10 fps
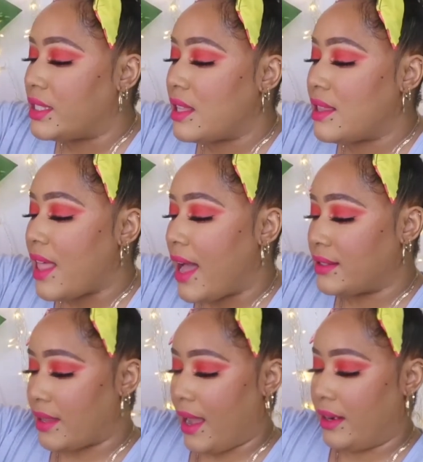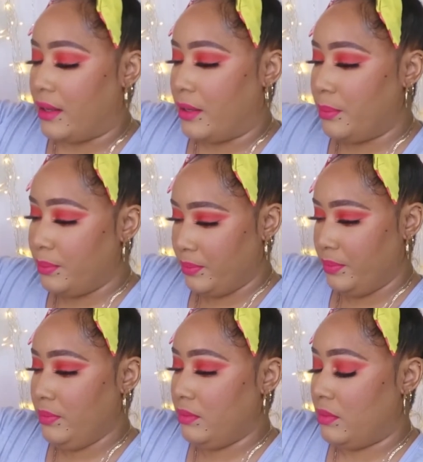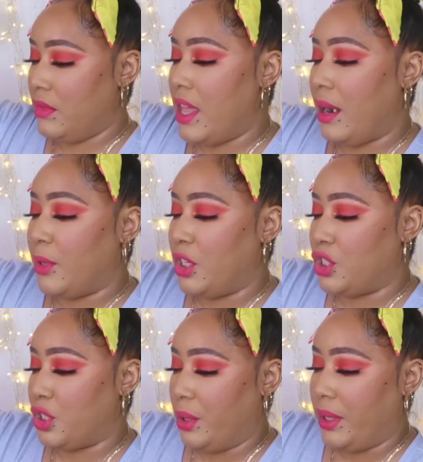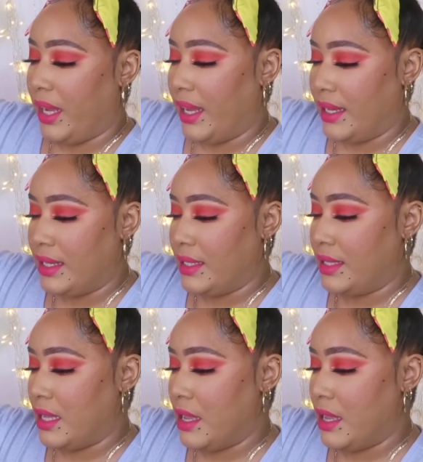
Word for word: is the last item that I'm gonna show you guys.